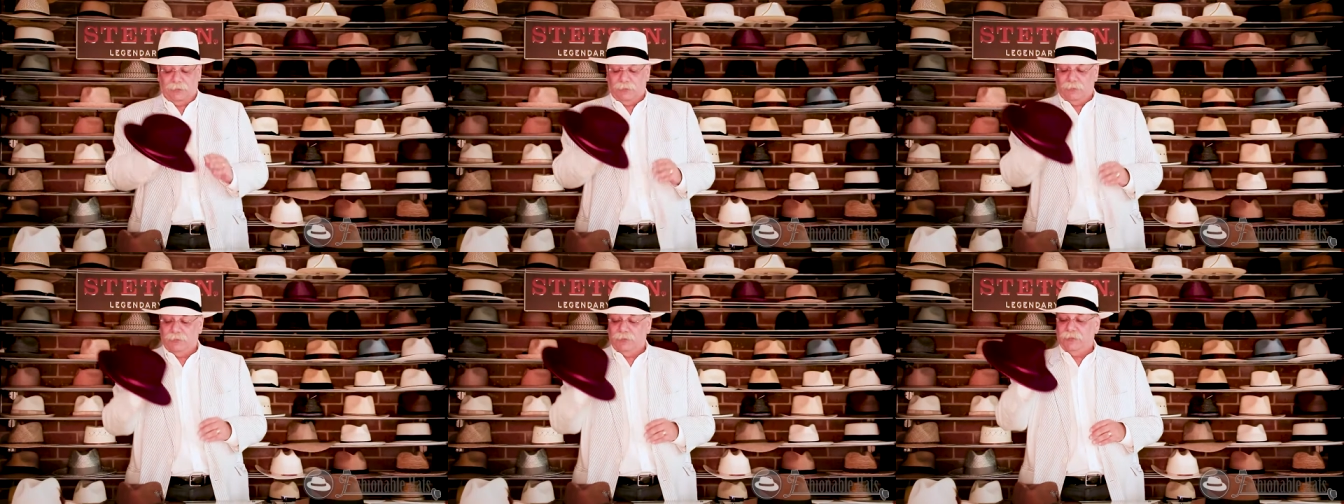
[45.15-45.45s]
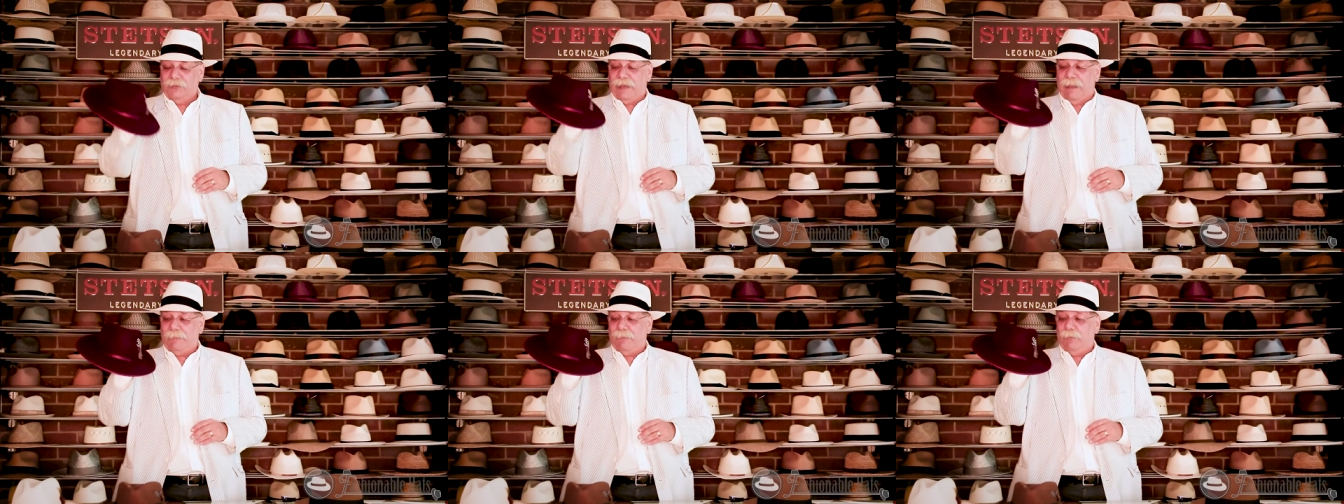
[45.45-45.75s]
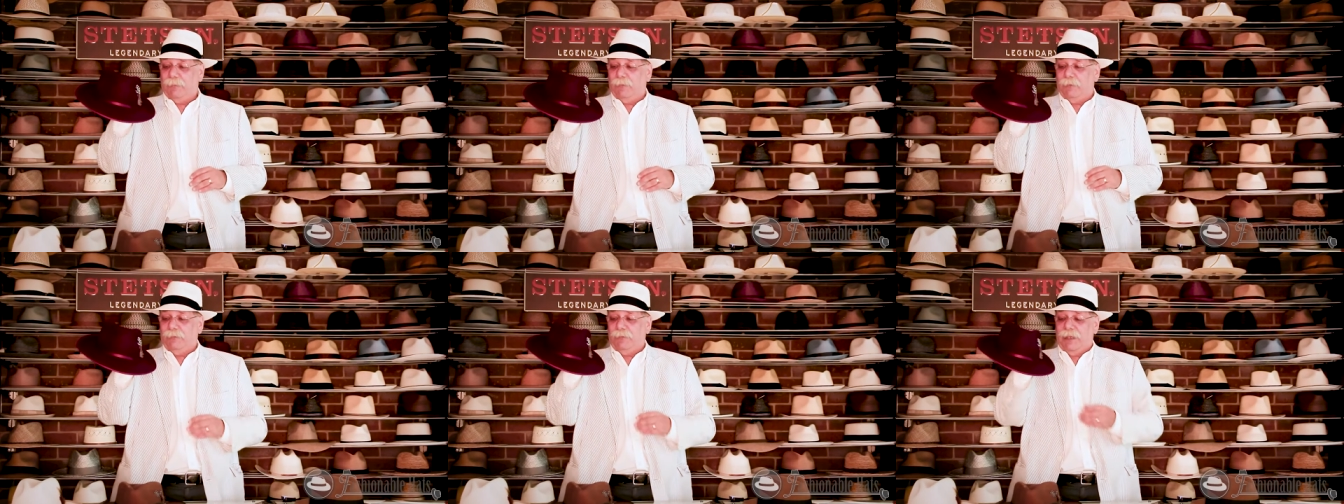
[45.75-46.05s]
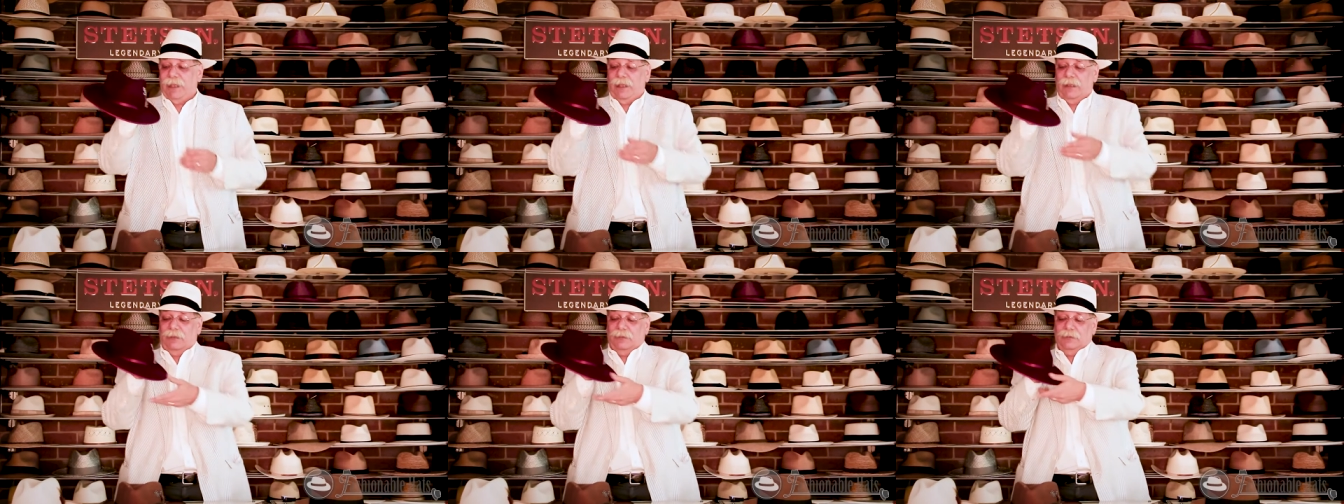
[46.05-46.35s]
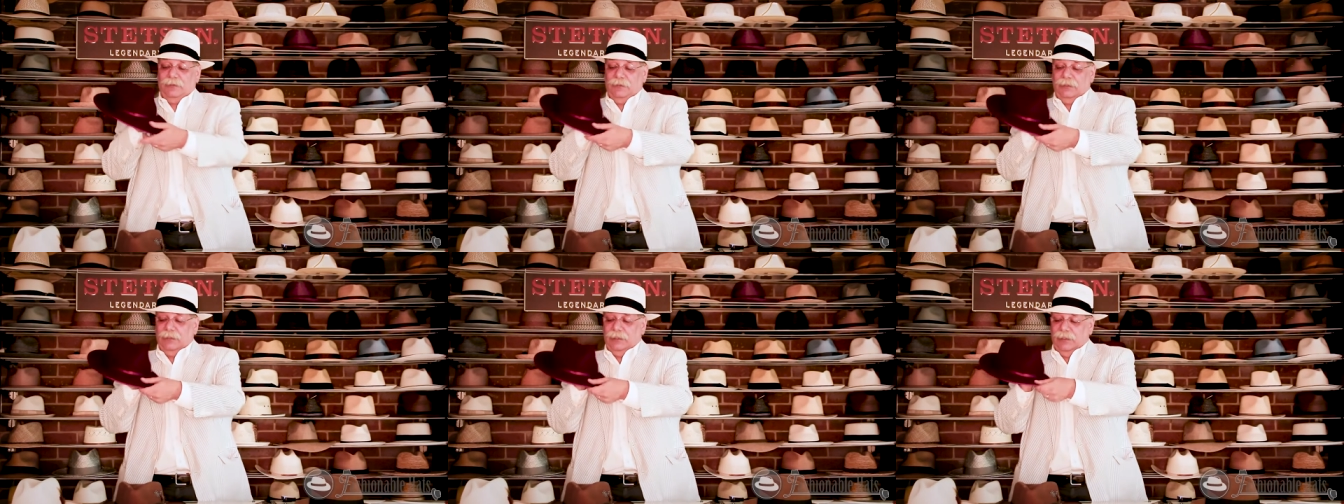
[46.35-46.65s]
you snap the brim
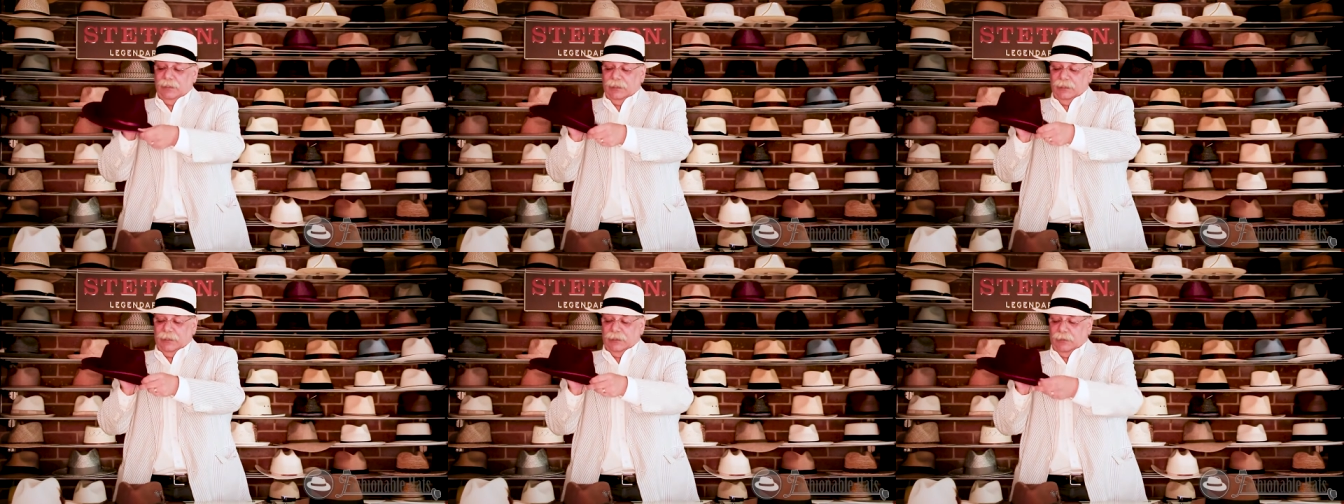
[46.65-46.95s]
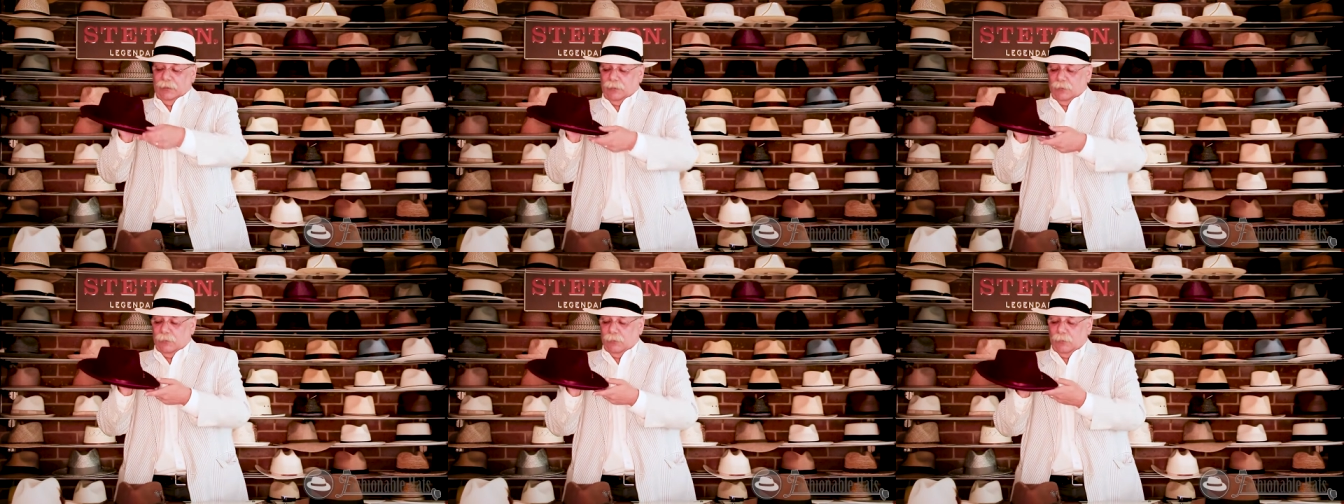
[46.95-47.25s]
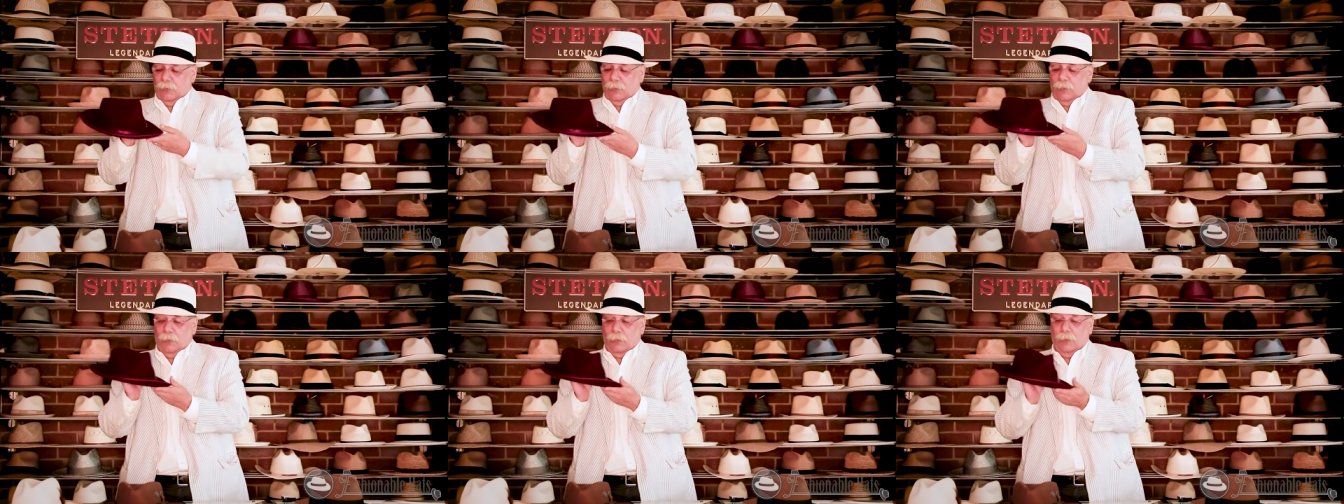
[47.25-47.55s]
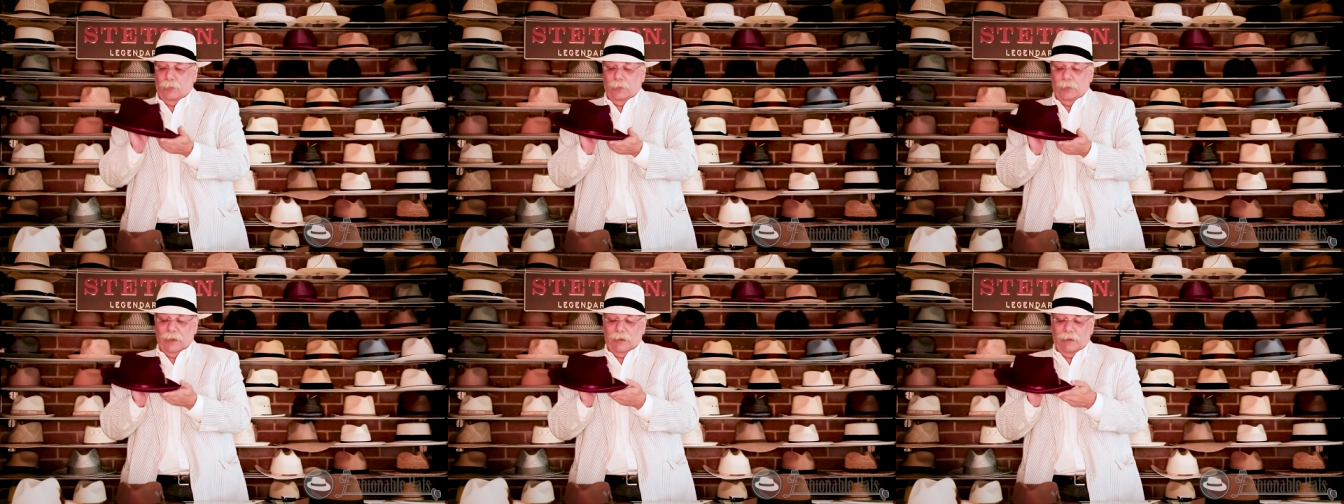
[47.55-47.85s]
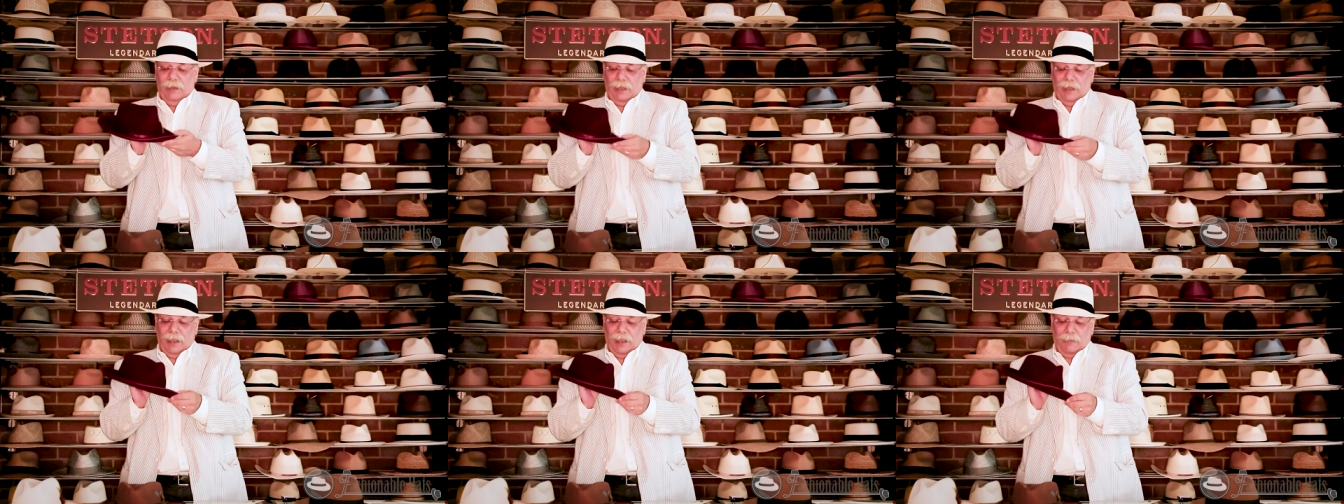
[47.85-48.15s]
down,
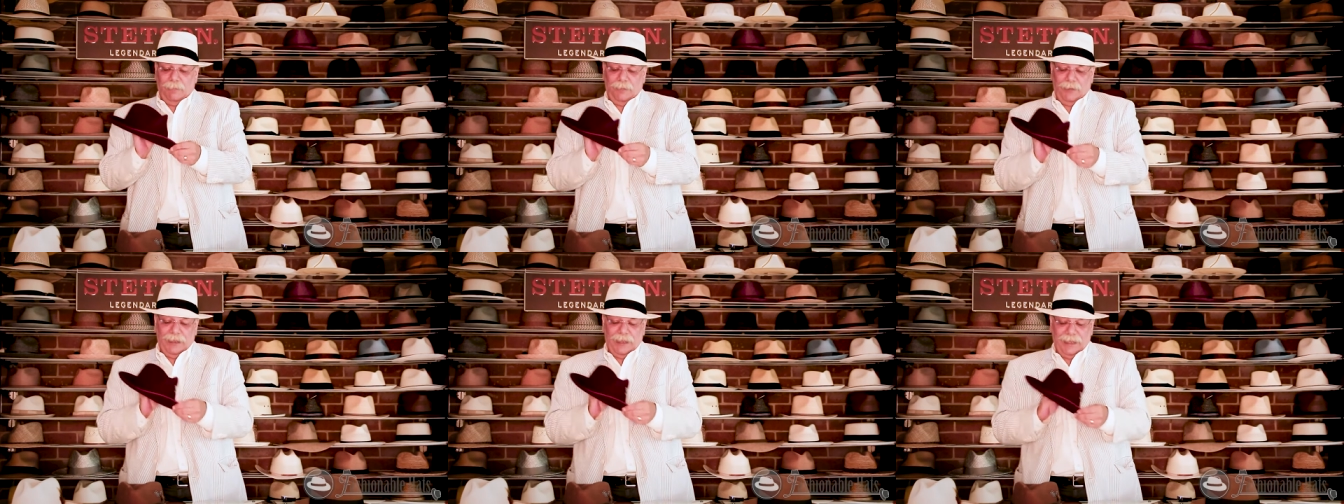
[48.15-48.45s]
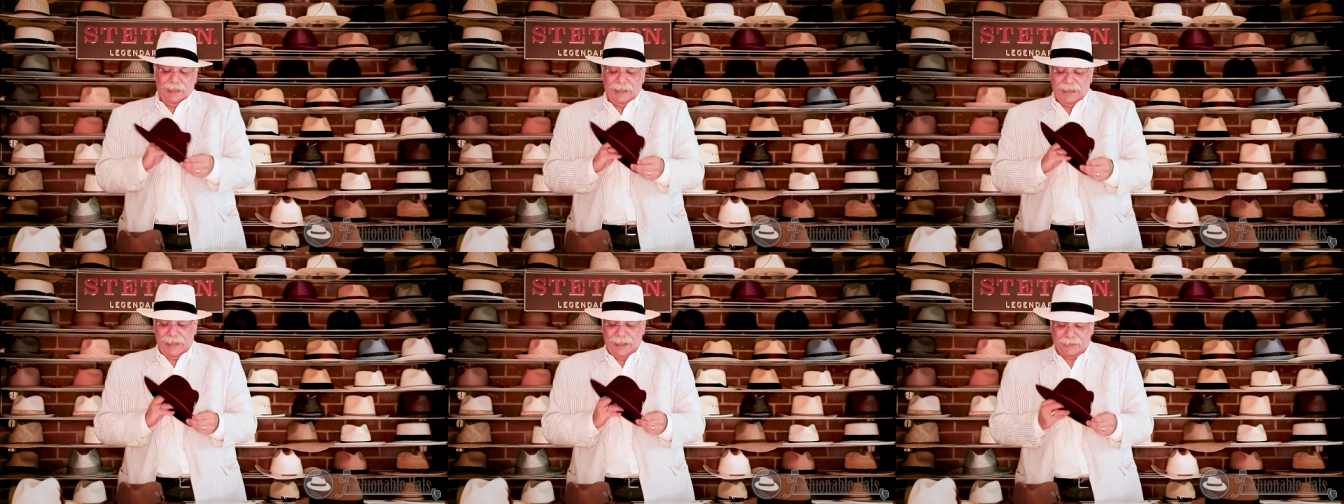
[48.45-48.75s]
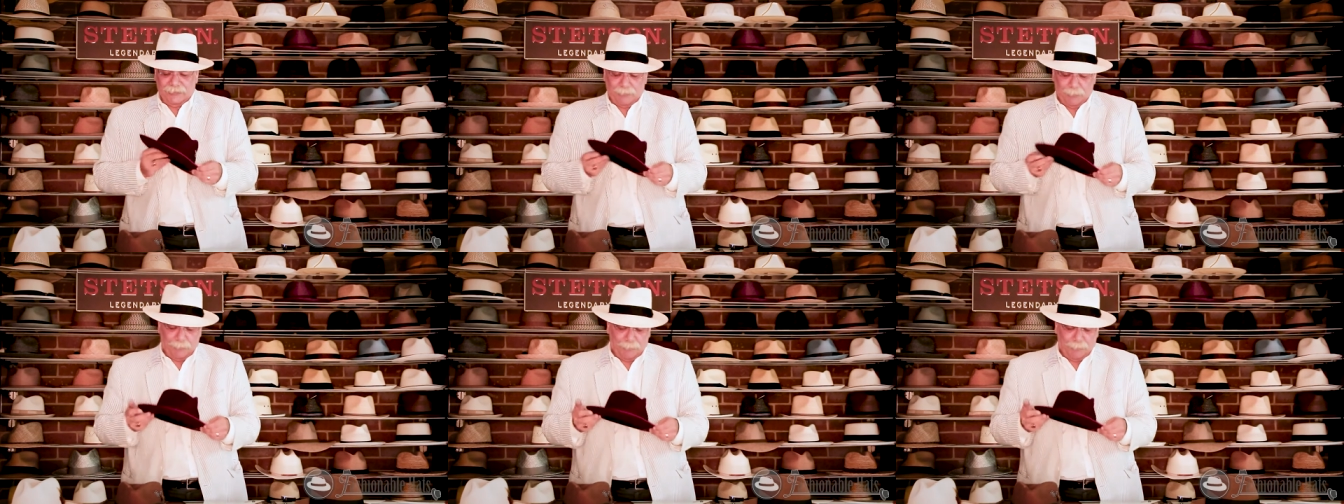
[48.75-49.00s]
wear it up. Has a